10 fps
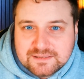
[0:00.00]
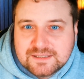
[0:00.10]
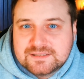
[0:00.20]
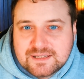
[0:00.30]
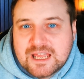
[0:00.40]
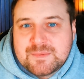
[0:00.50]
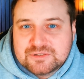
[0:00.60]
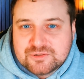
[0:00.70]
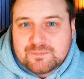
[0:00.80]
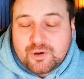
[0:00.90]
this game
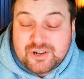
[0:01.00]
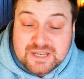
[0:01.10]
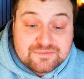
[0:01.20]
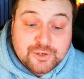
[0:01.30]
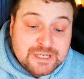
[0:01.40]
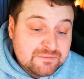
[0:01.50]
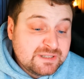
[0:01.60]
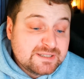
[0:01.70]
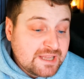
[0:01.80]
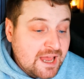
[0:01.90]
at some point, if not
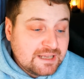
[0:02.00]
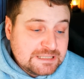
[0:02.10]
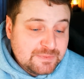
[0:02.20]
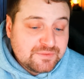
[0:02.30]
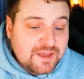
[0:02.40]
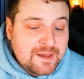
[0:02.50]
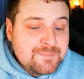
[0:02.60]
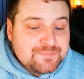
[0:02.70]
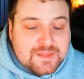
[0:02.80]
even start, to be fair.